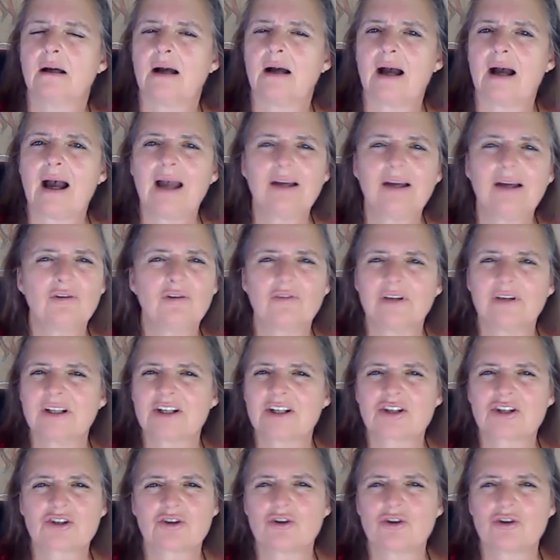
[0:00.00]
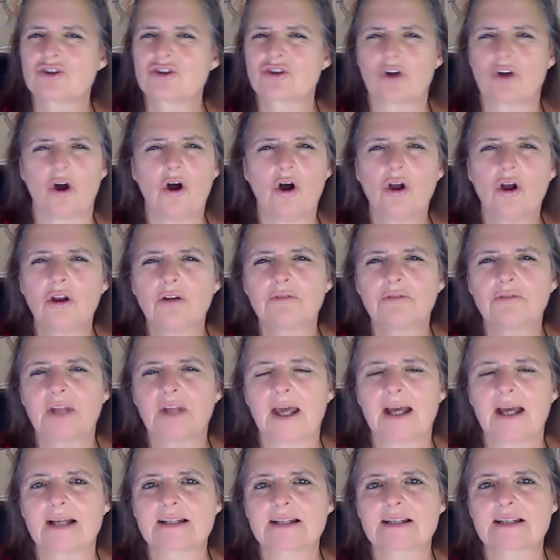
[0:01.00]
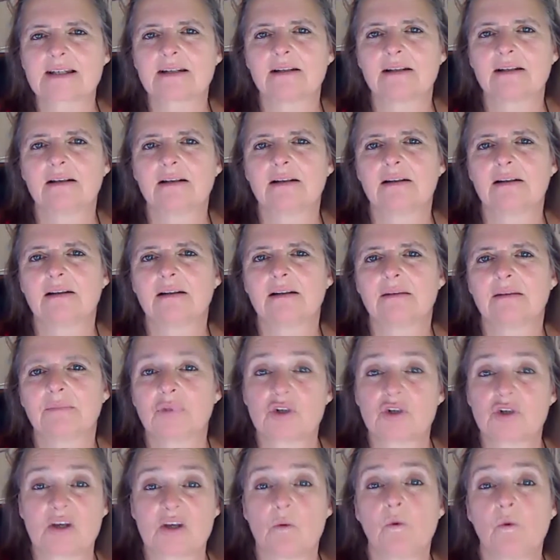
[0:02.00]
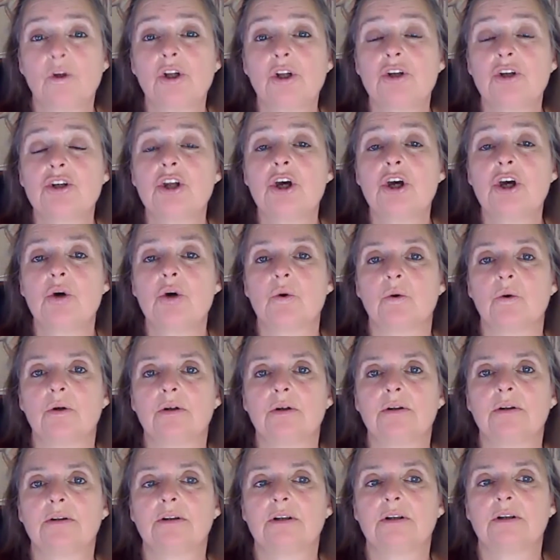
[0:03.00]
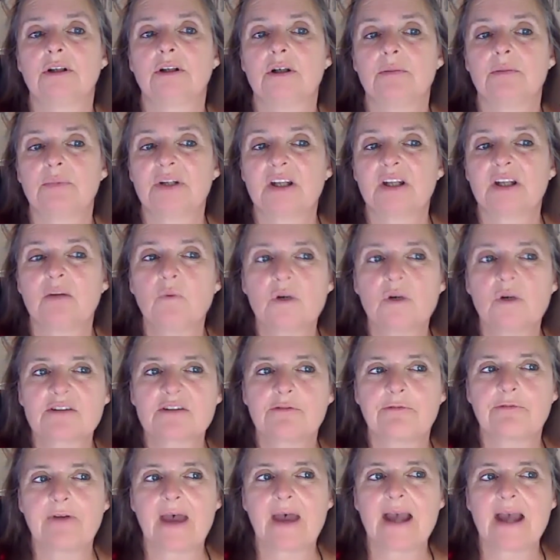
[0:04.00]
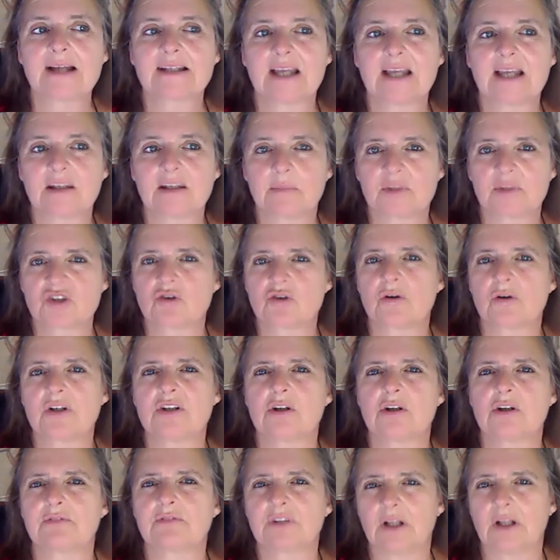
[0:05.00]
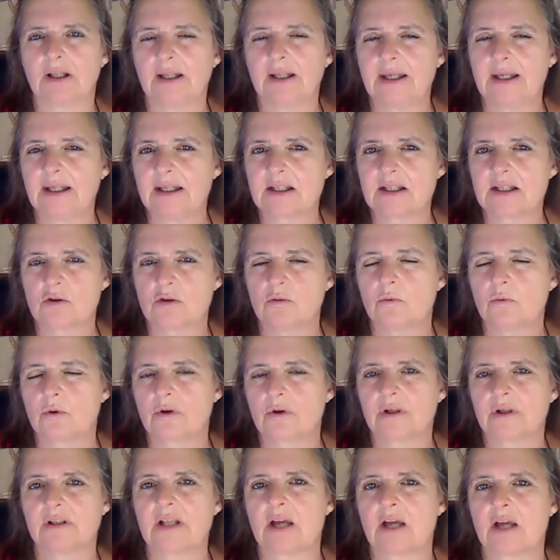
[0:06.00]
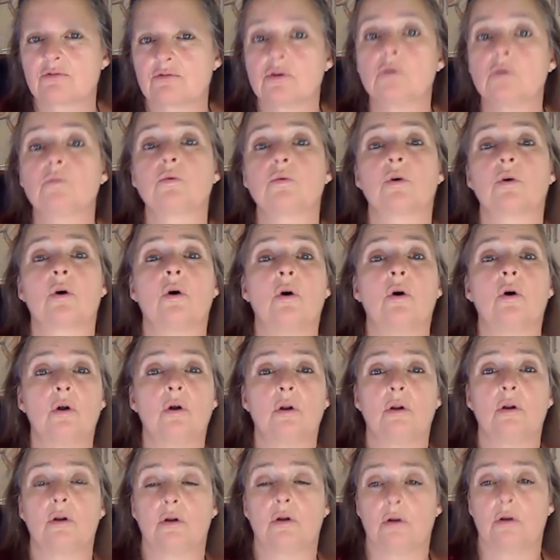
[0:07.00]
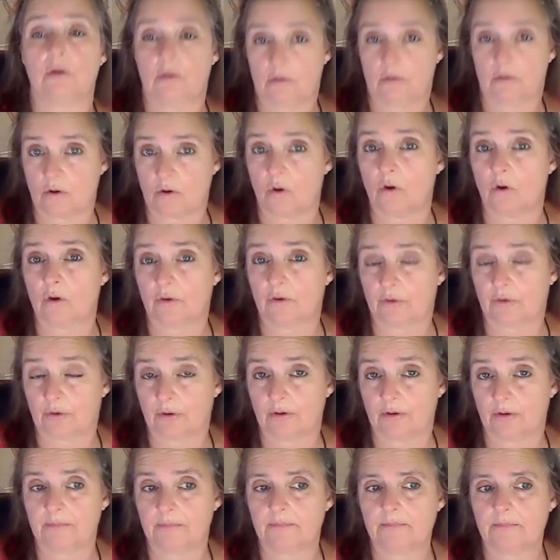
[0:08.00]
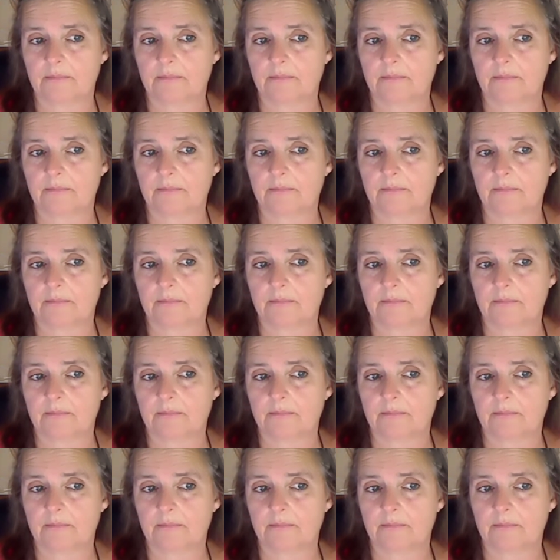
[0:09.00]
I already searched all of that because I want to know. But it was a fact that the majority of the ladies who were in that room were all older.